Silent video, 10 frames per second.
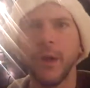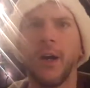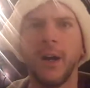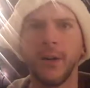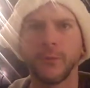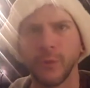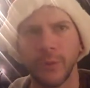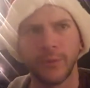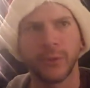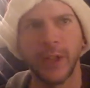Uh,
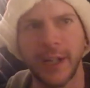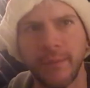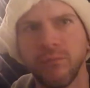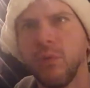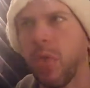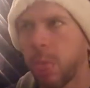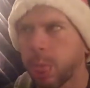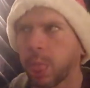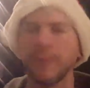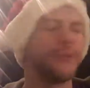ver,
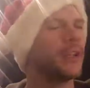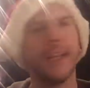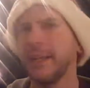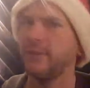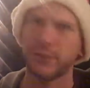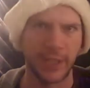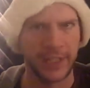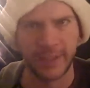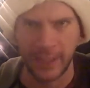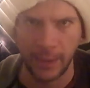ver, forget I even
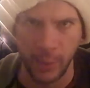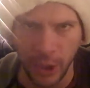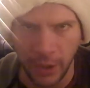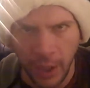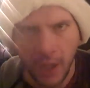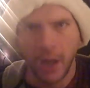try to say that word.